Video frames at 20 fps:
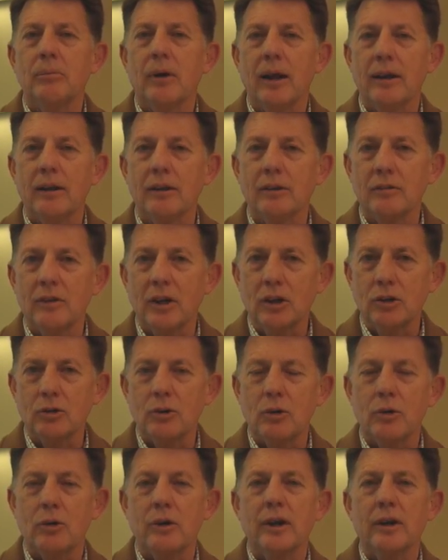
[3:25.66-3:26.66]
but in
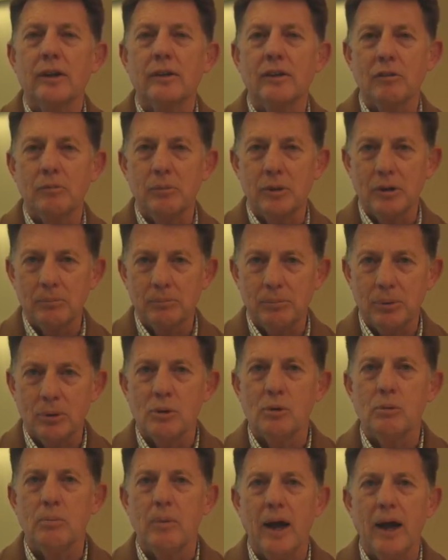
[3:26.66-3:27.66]
Victoria, they've been
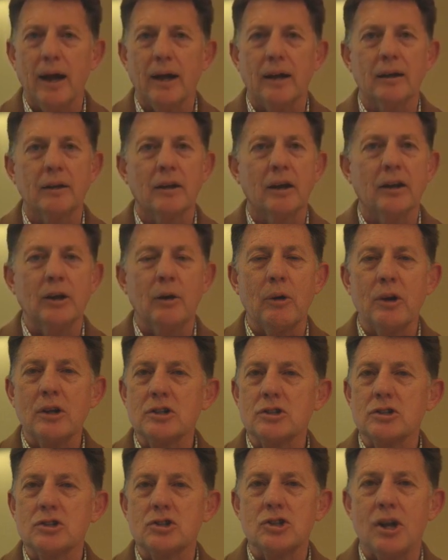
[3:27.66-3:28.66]
pulled back, and I don't want
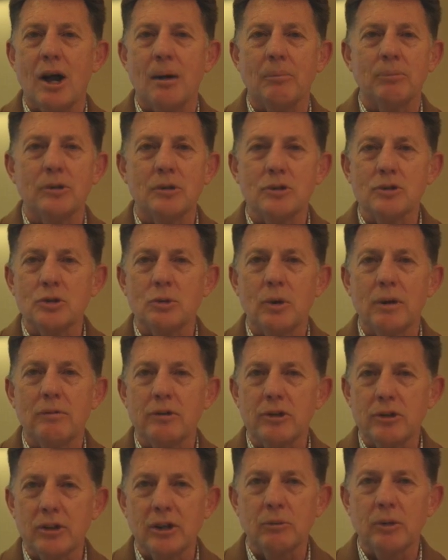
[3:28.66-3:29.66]
to just jump and do
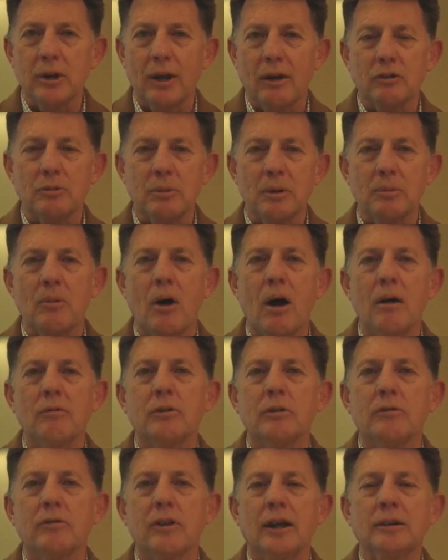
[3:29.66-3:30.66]
everything. We have to be
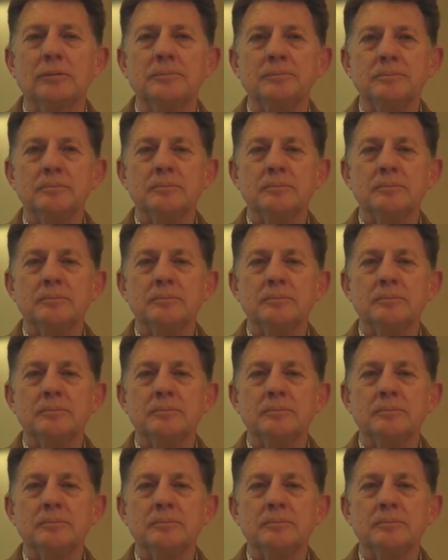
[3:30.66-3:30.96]
mindful of that.